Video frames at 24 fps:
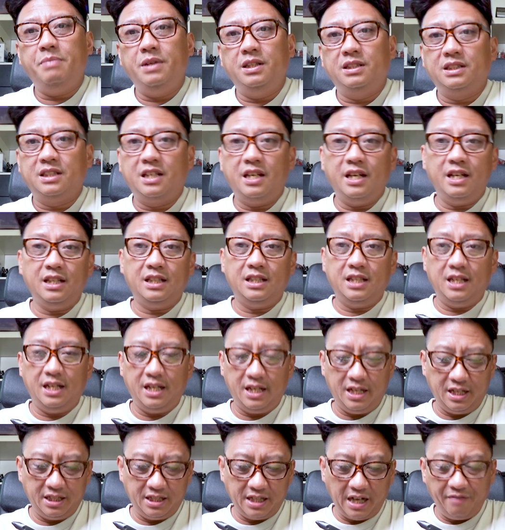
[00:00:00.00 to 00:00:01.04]
up? It's Kit.
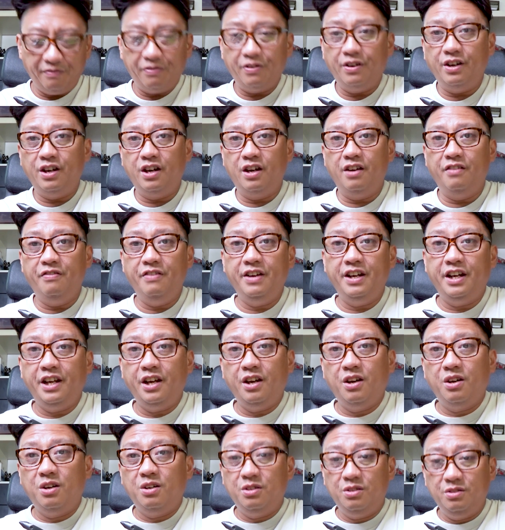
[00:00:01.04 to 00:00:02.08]
Time for another
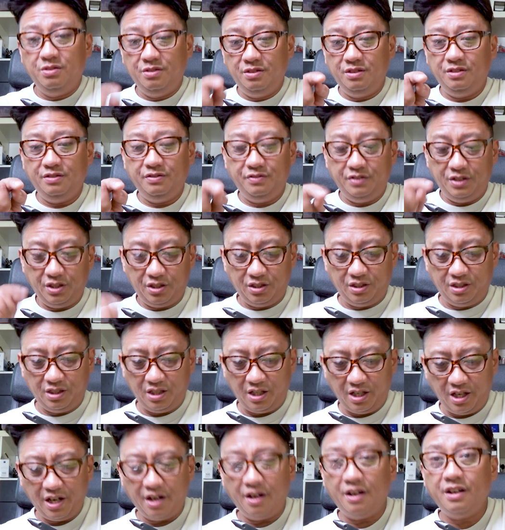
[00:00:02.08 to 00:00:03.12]
video. As you can see
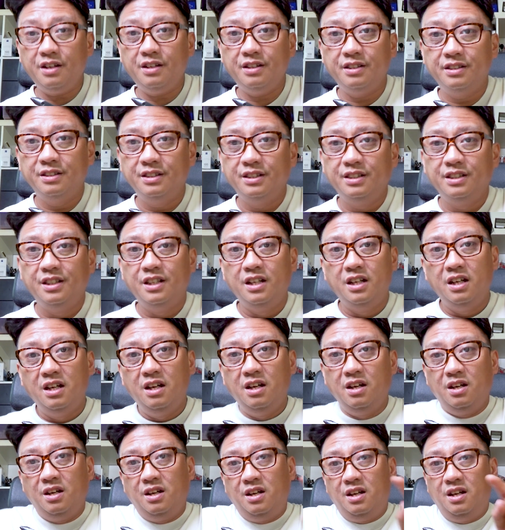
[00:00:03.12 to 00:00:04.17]
here,
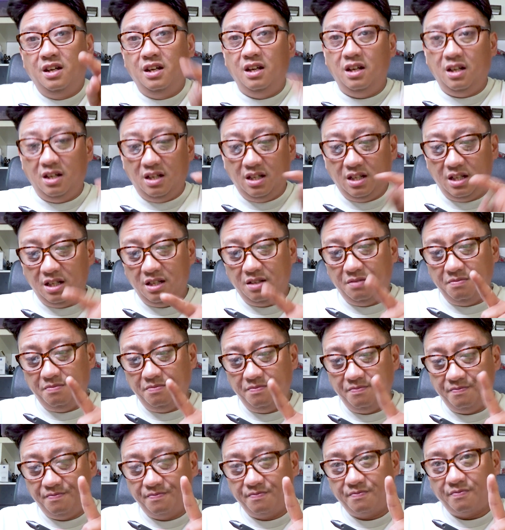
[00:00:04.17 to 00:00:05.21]
I'm
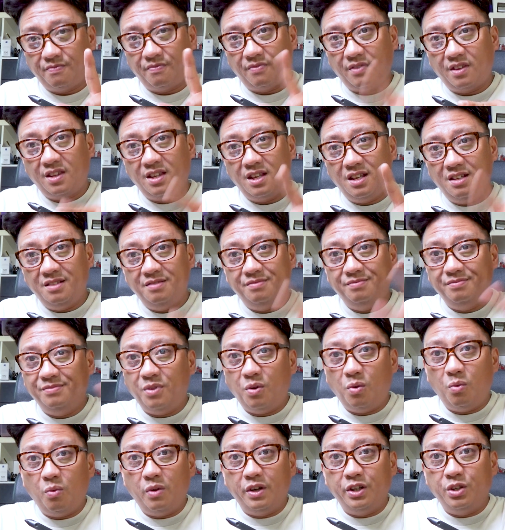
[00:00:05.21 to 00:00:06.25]

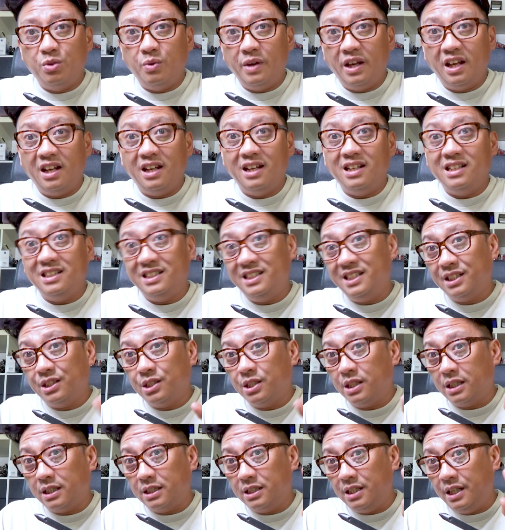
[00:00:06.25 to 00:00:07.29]
doing an assist
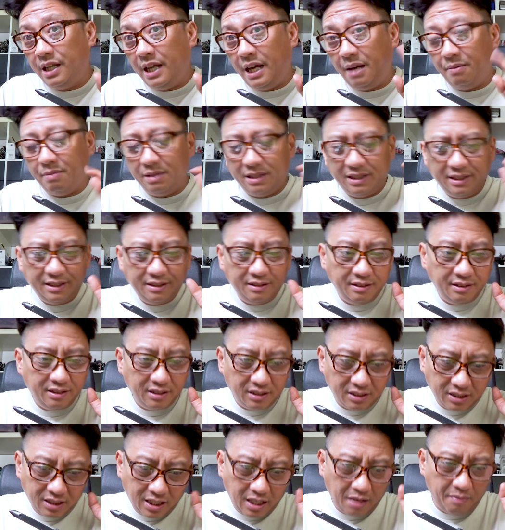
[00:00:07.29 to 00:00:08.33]
hook today, but
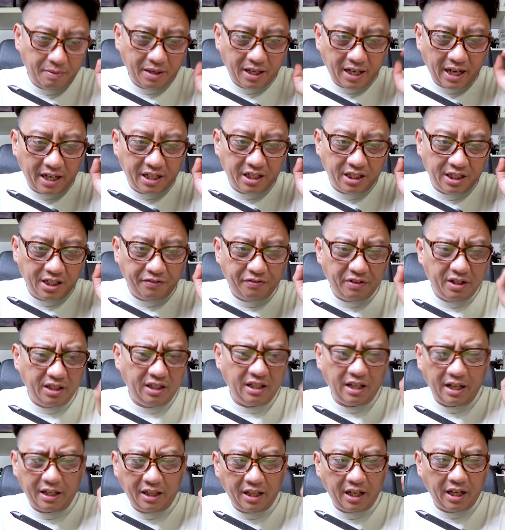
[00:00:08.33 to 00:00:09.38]
it's gonna be kind of different.
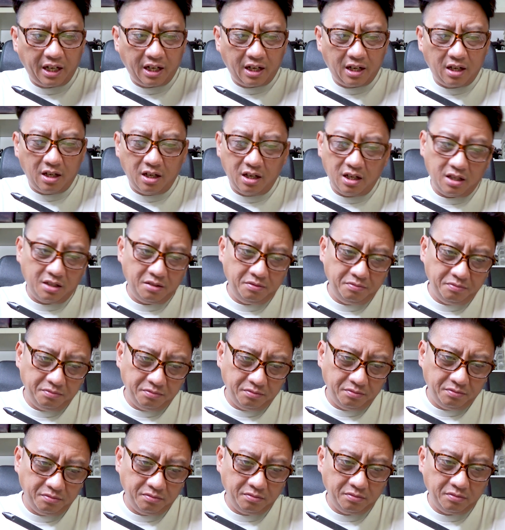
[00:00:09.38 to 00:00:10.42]
I think at
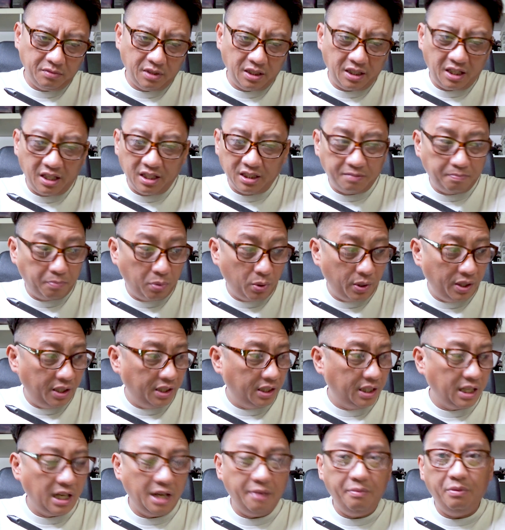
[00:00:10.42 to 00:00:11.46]
this point in
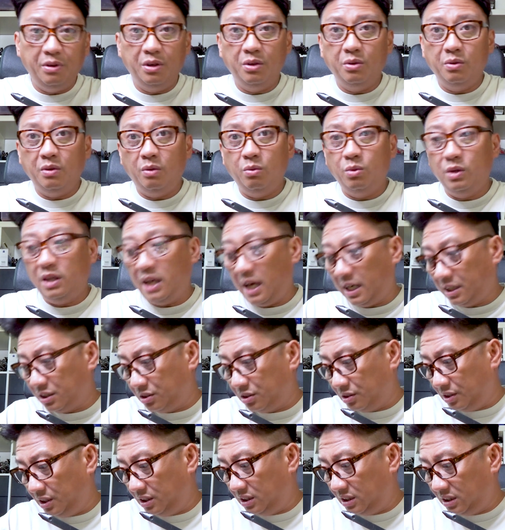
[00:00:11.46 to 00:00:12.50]
time, you would
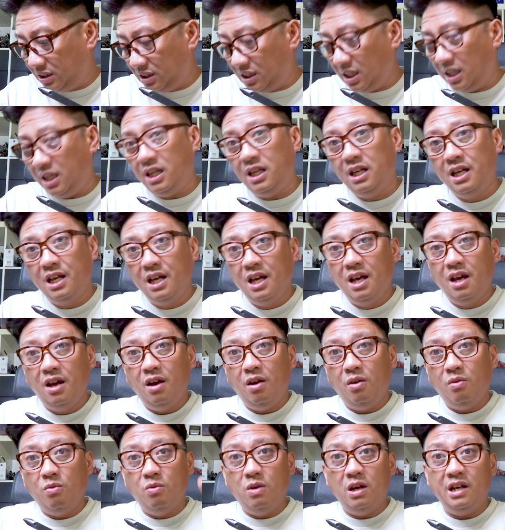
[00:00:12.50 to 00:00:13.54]
actually see
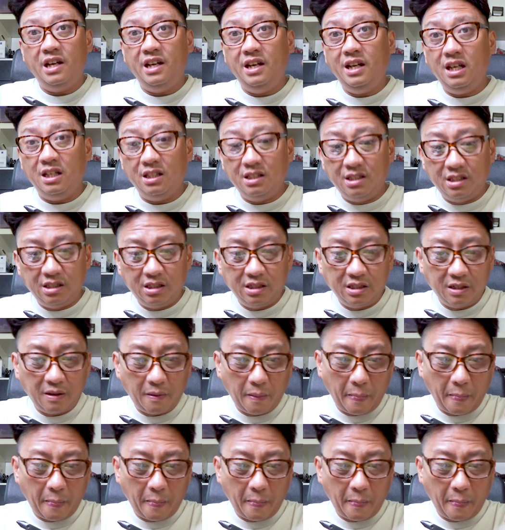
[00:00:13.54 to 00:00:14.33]
what it is